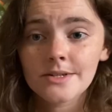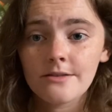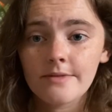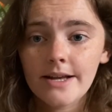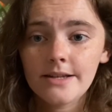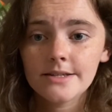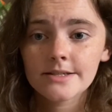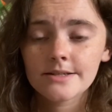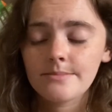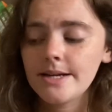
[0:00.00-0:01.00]

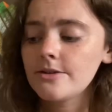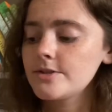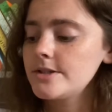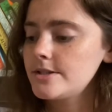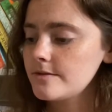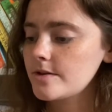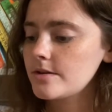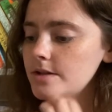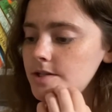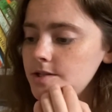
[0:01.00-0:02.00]
Reckless by Elsie Silver.
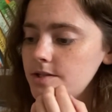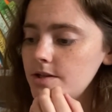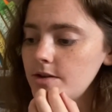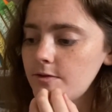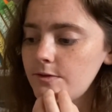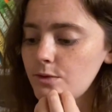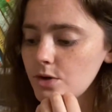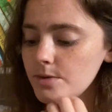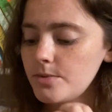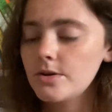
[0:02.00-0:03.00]
This is the
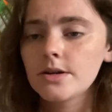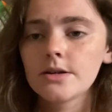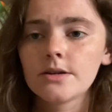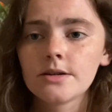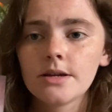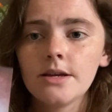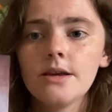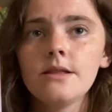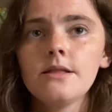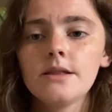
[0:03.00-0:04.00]
fourth book
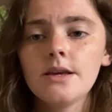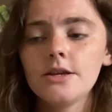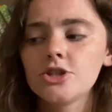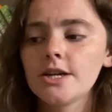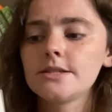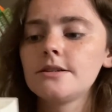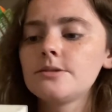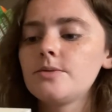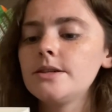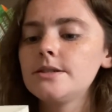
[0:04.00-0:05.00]
in the Chestnut
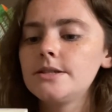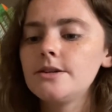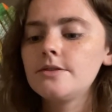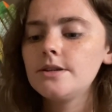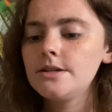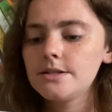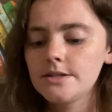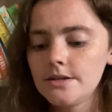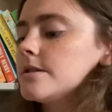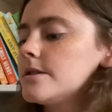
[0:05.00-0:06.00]
Springs series.
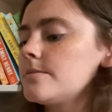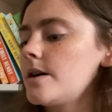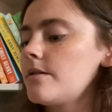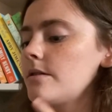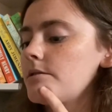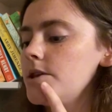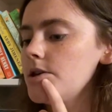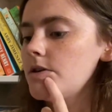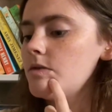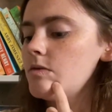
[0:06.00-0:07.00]
This is about
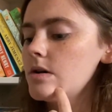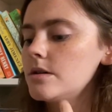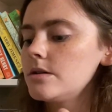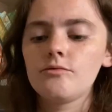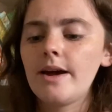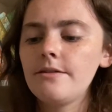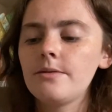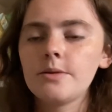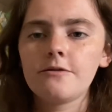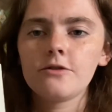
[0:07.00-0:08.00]
Theo. Rhett from
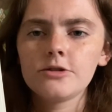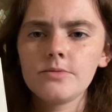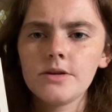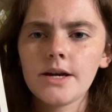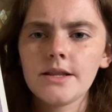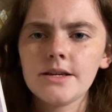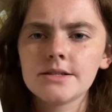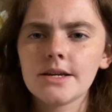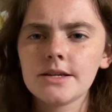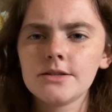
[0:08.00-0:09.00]
the first book, I think, is
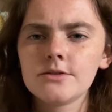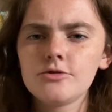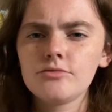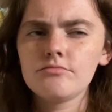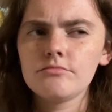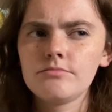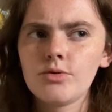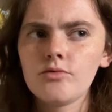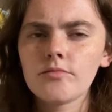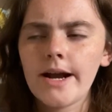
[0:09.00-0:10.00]
like his
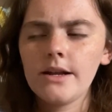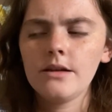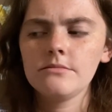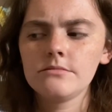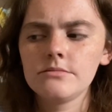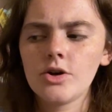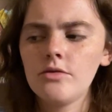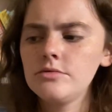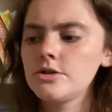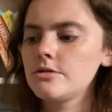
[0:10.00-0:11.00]
bull riding
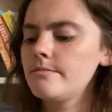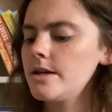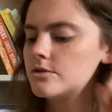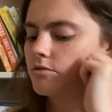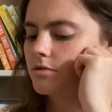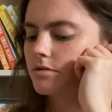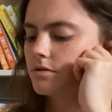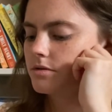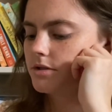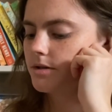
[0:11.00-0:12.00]
coach or mentor
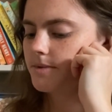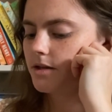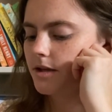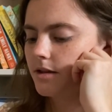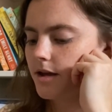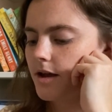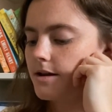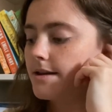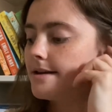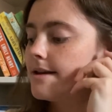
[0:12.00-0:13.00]
or something like that.
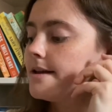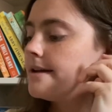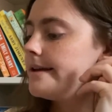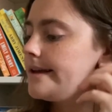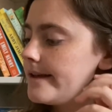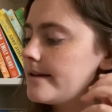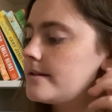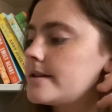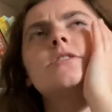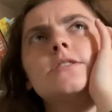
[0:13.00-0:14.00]
And
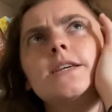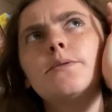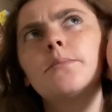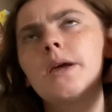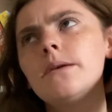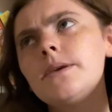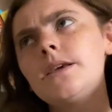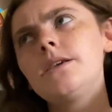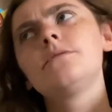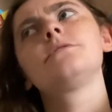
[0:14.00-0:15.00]
it's a secret baby or